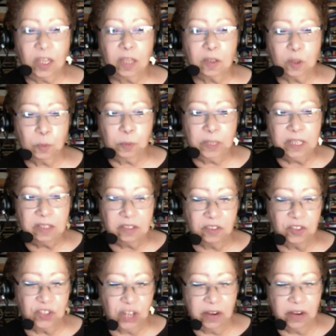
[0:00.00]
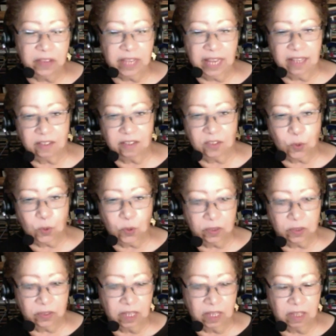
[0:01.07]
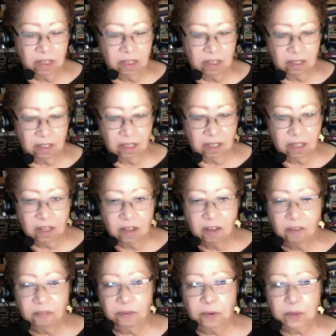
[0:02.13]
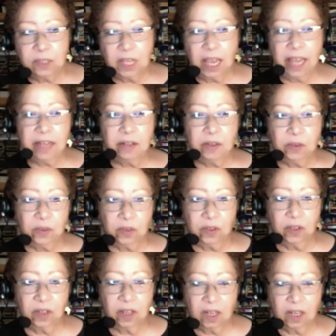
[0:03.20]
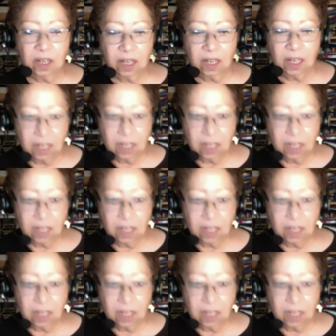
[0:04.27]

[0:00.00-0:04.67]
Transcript: so please share that source and the I will. I'm going to share it with you right now.